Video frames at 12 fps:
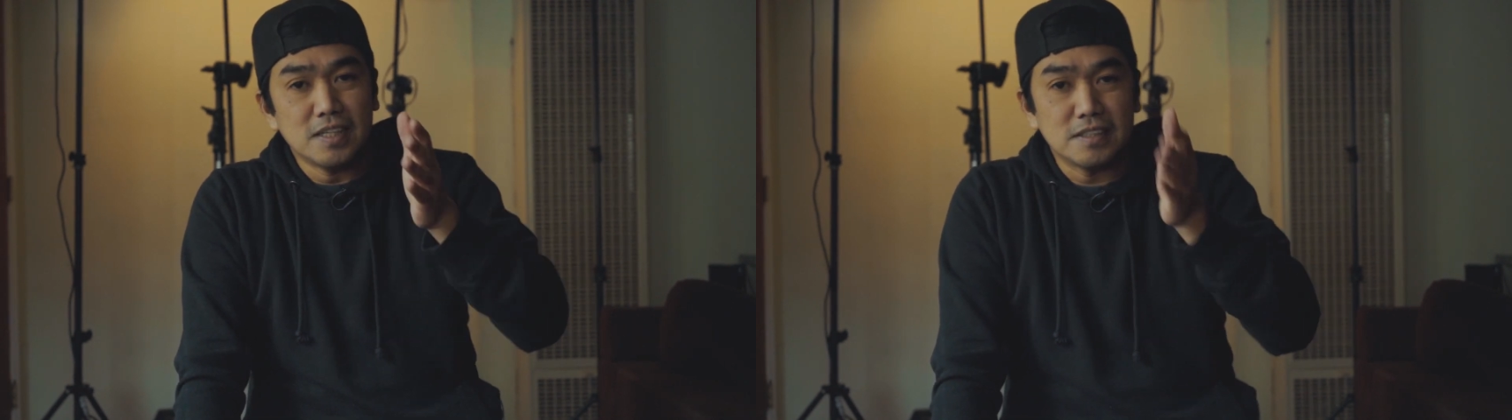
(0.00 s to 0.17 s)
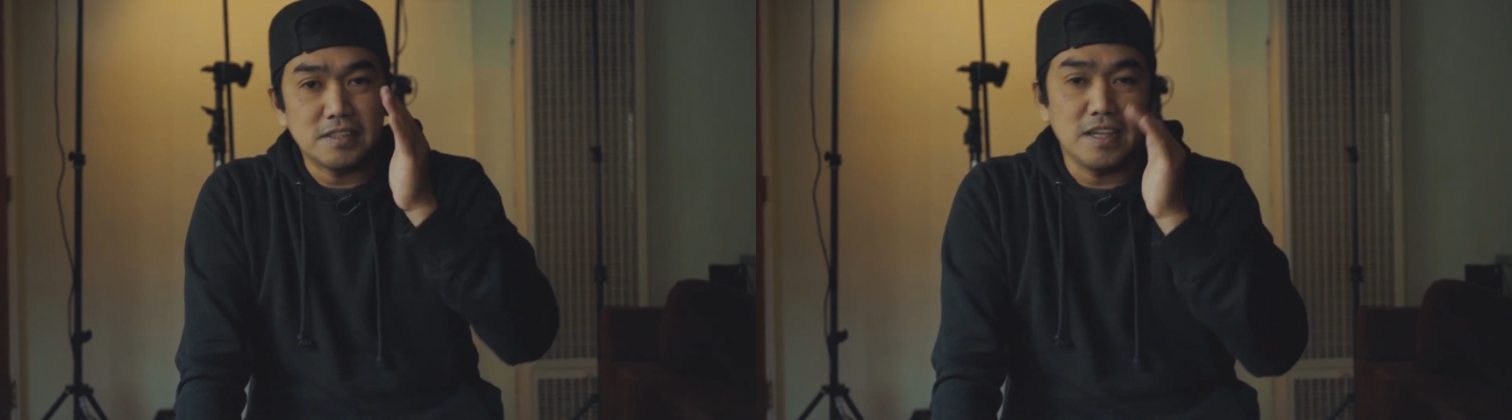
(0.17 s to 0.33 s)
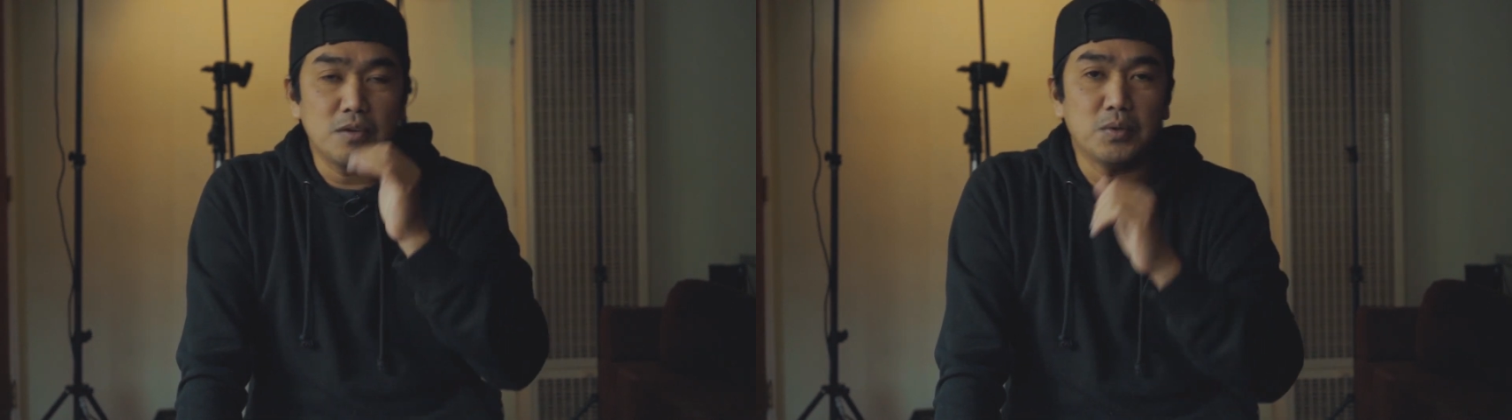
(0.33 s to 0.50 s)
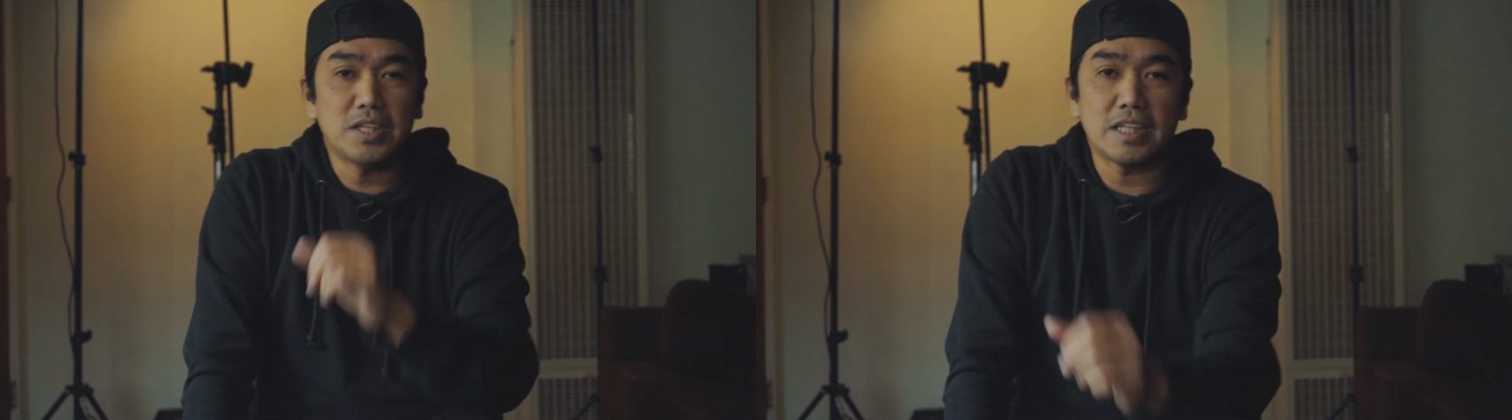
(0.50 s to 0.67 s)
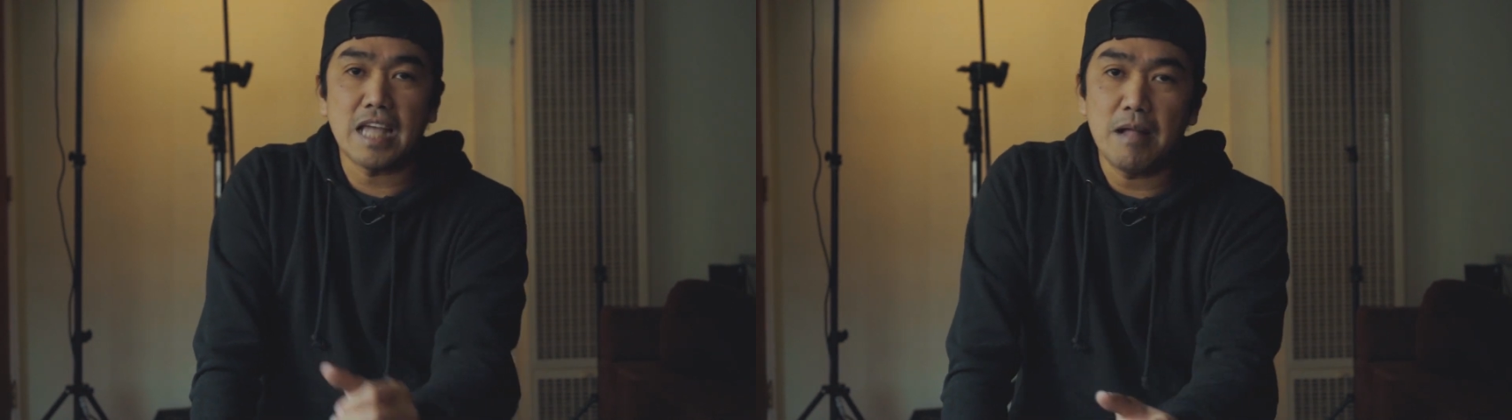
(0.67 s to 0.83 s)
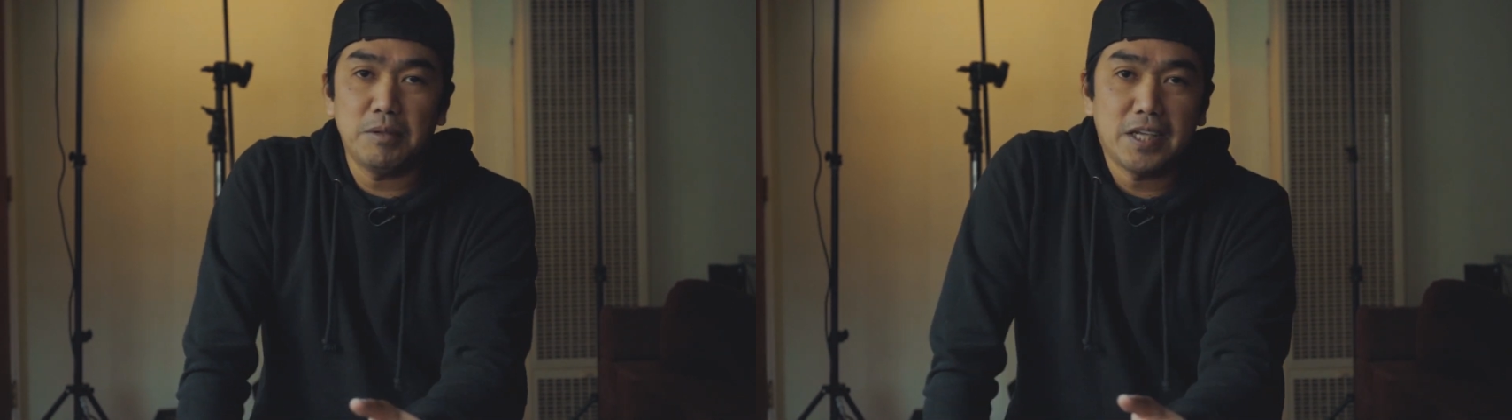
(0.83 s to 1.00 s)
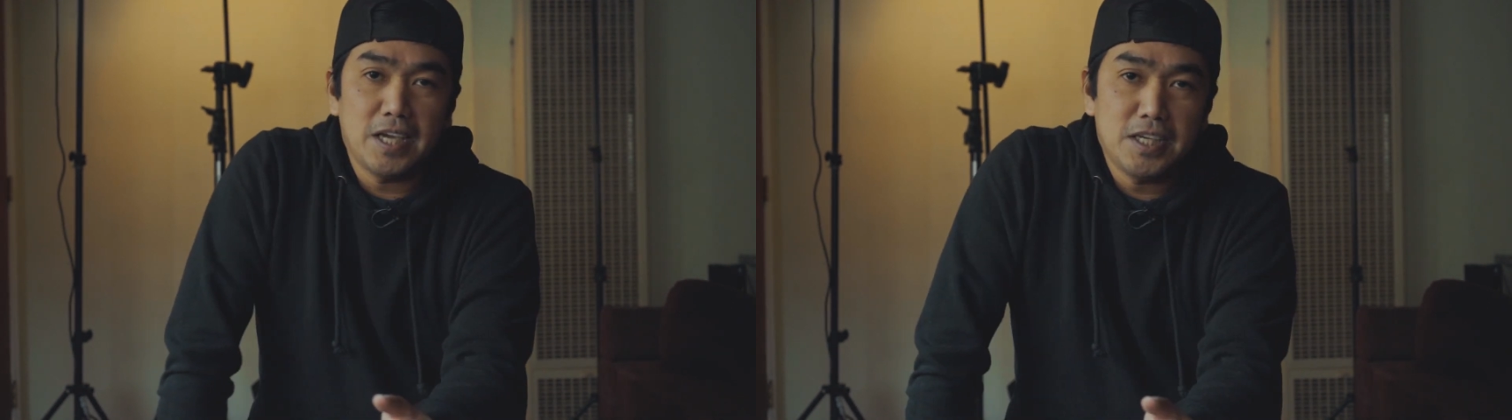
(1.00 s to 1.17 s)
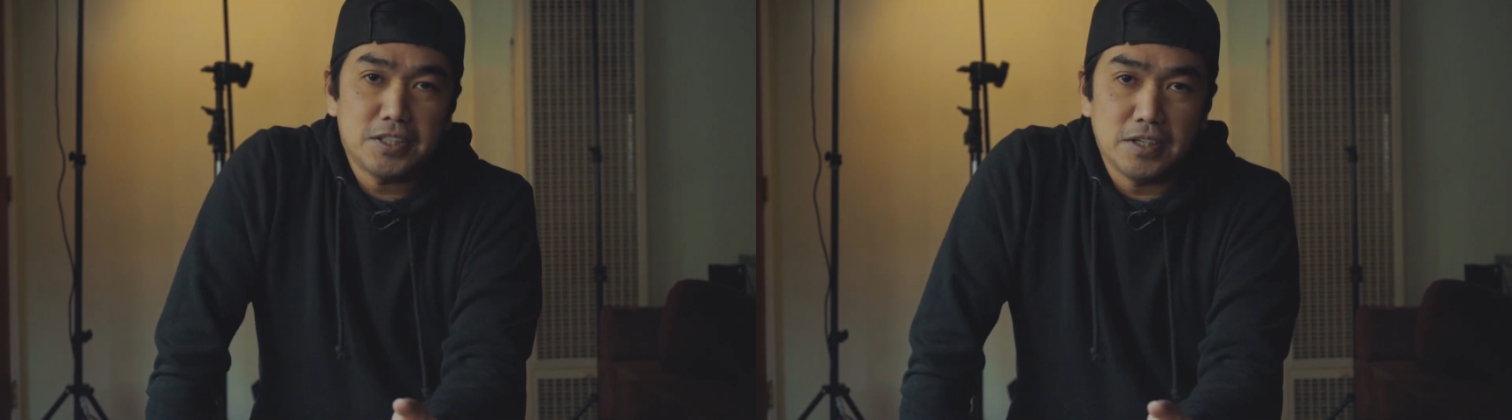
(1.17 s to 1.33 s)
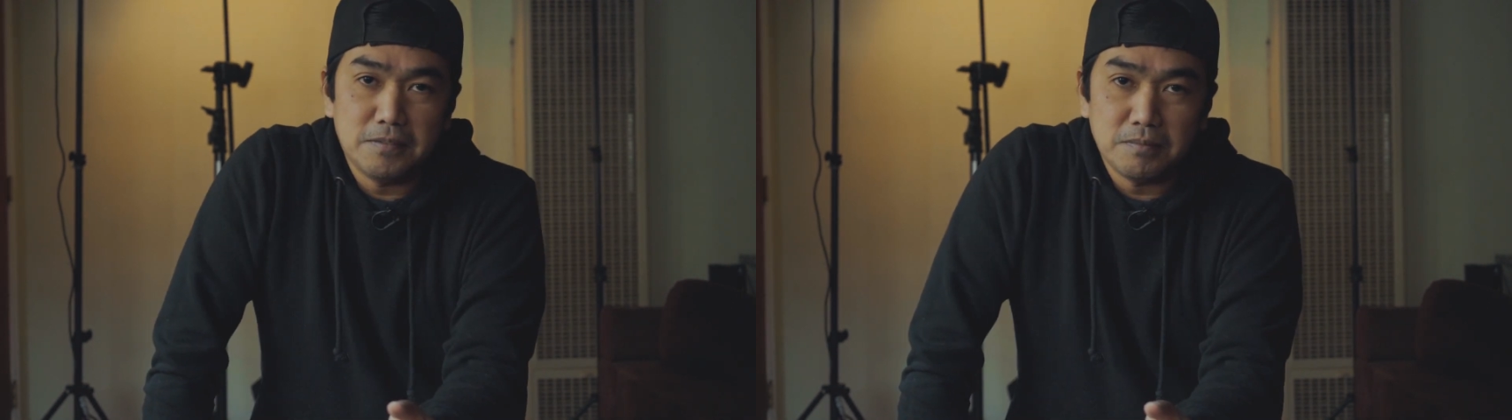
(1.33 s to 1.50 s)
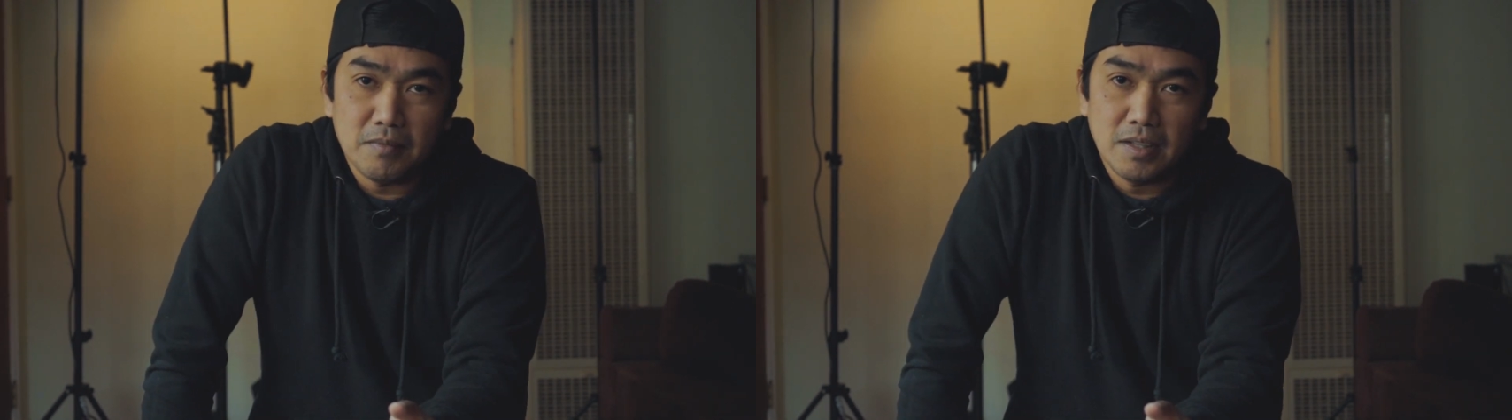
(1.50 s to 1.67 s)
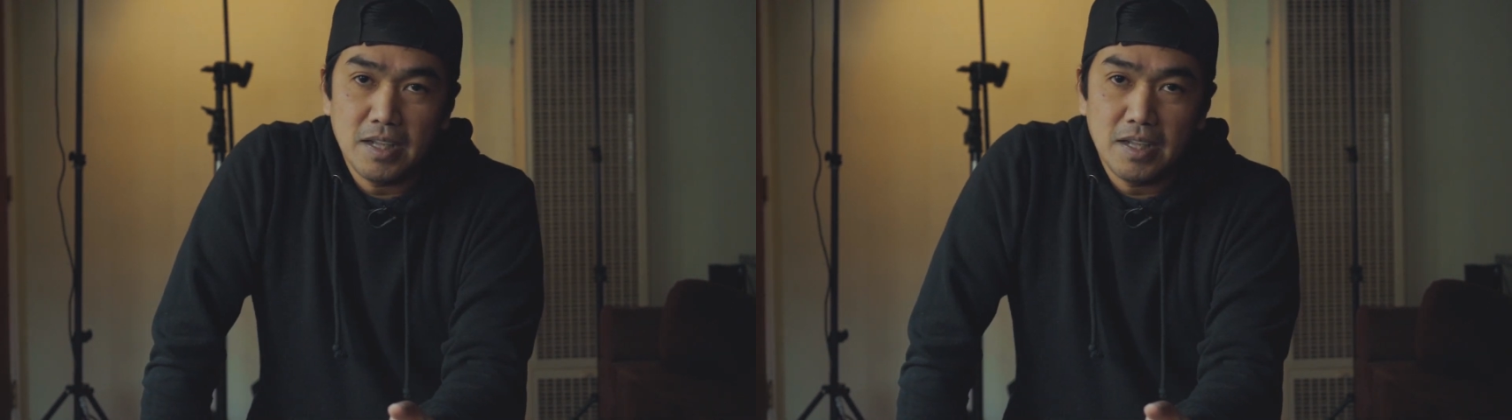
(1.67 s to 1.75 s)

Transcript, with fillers: sync with that application.